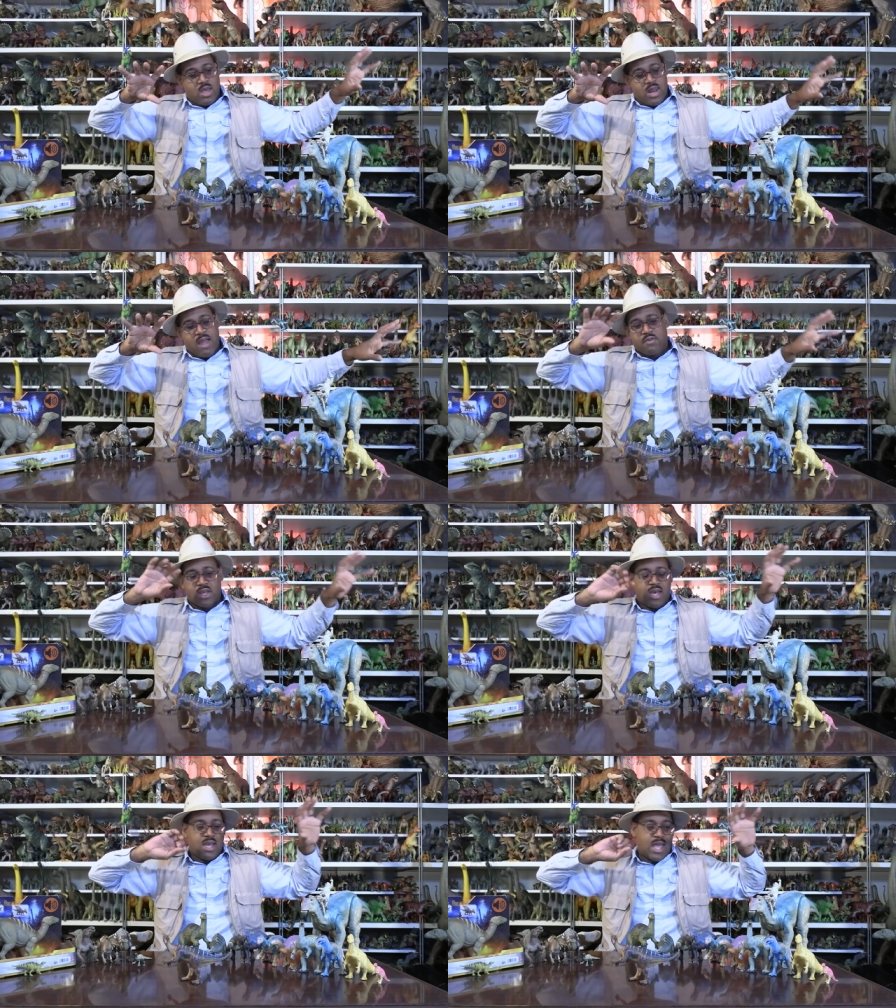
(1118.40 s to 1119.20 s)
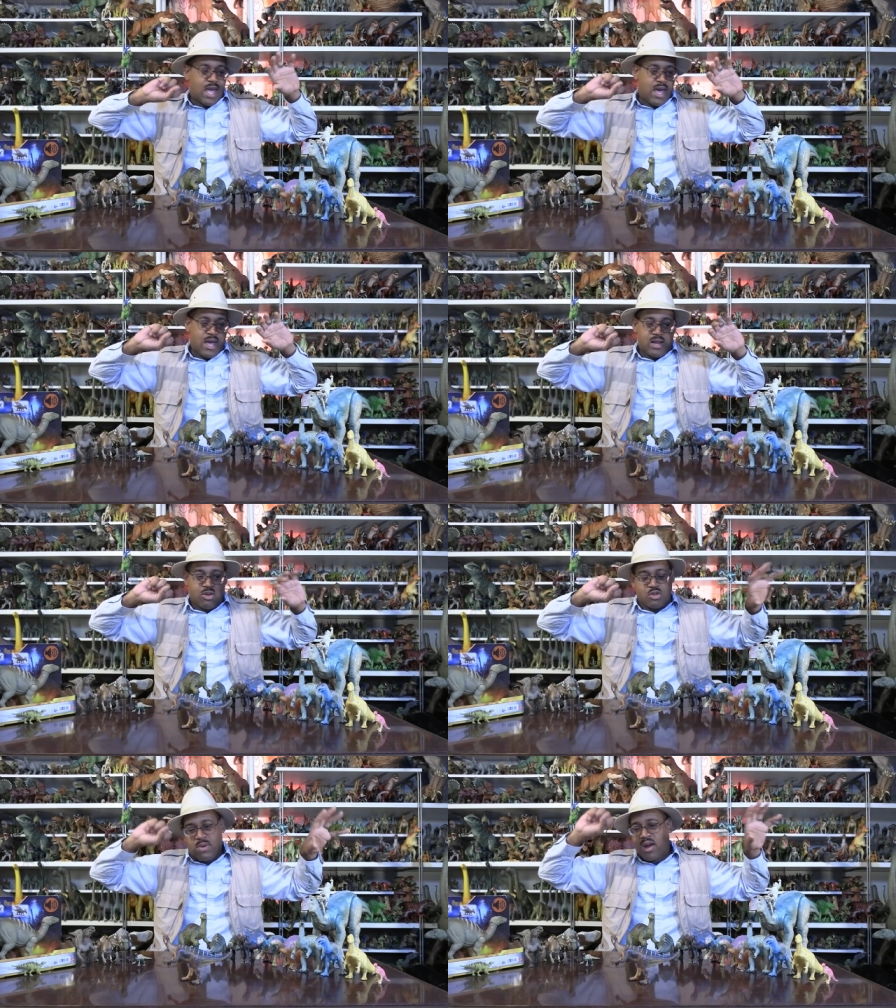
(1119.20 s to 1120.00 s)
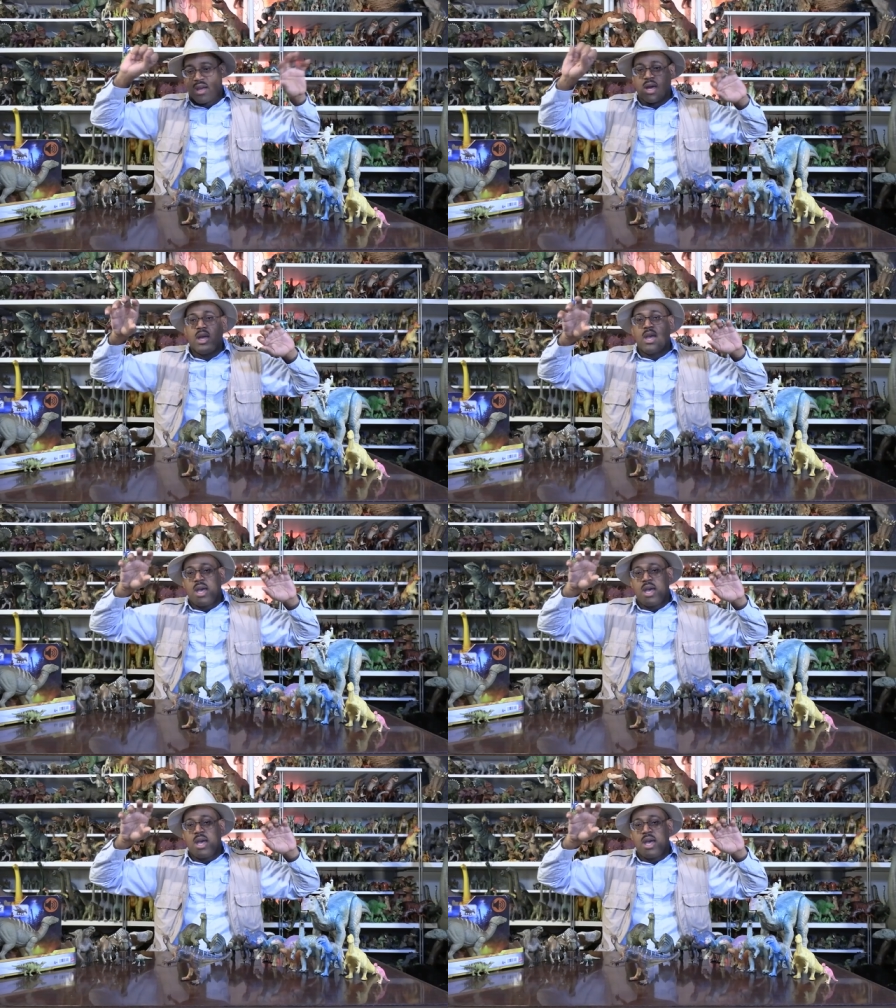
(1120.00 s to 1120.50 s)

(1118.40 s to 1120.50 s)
in Africa and North America,